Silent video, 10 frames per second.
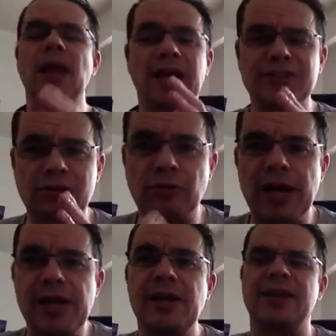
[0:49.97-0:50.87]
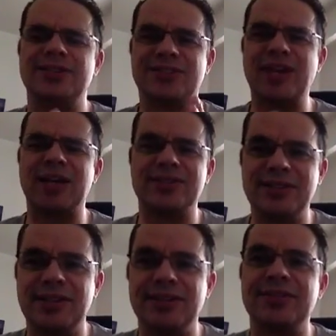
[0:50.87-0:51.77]
Has a great
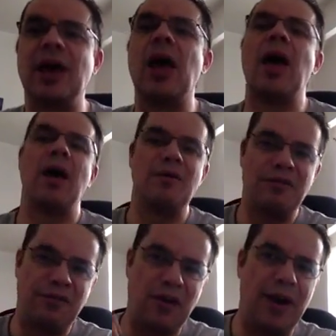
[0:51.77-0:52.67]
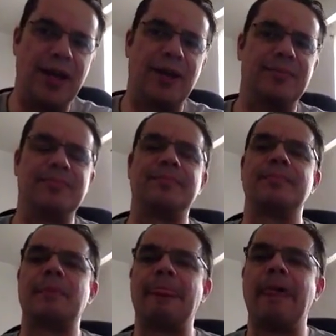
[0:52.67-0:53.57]
sexiness front end
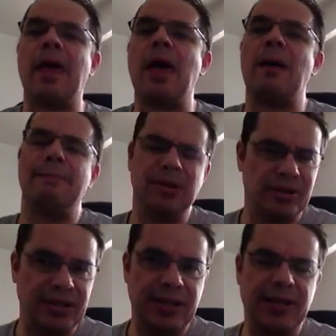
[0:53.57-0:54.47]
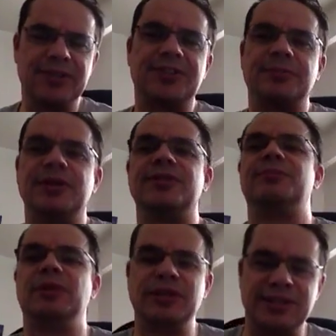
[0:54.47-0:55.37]
building the instruments,
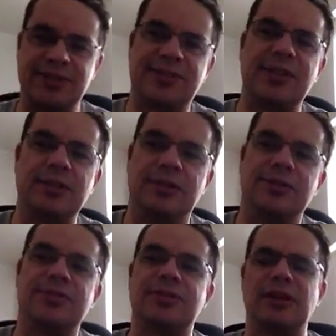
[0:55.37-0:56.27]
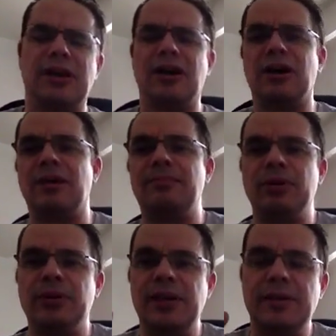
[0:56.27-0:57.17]
building the signals, uh,
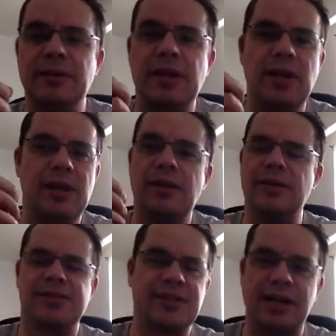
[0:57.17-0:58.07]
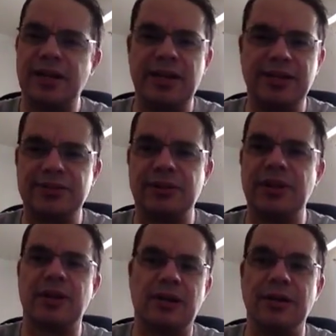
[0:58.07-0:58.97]
building the studies, or what
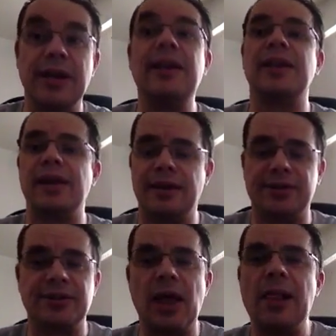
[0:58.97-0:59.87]
they call the indicators.